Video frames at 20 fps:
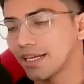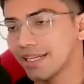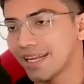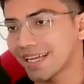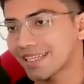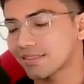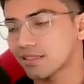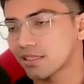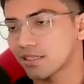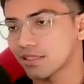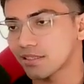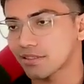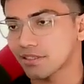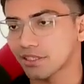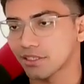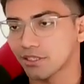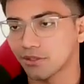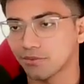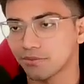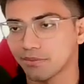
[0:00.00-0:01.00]
Next is,
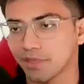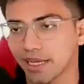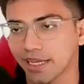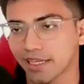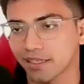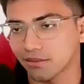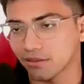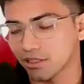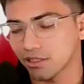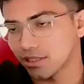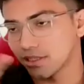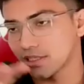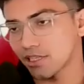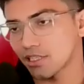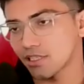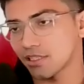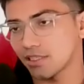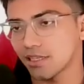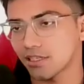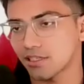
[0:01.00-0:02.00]
like
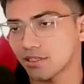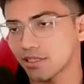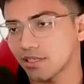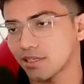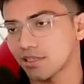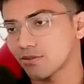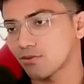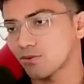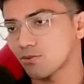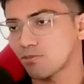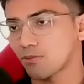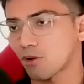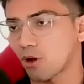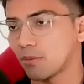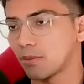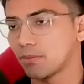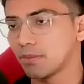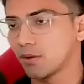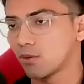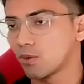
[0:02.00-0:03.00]
this is
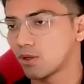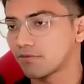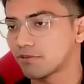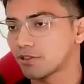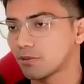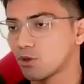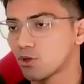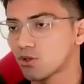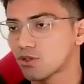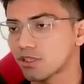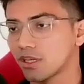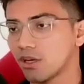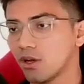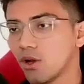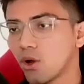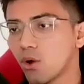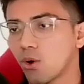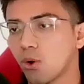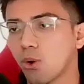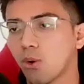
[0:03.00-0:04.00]
probably one of the most
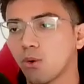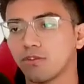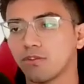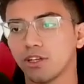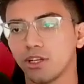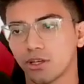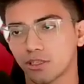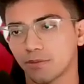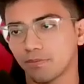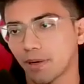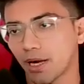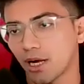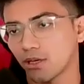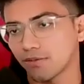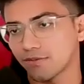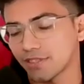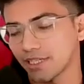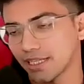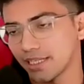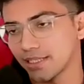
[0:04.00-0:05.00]
overlooked part
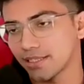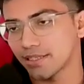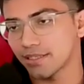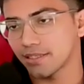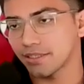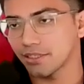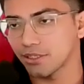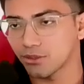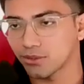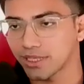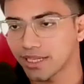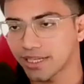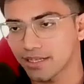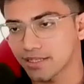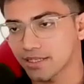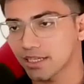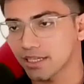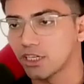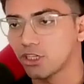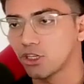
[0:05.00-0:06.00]
of sales, that
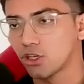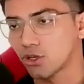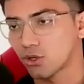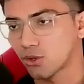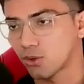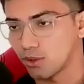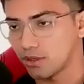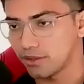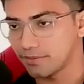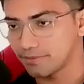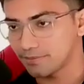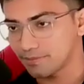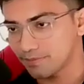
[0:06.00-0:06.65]
is control.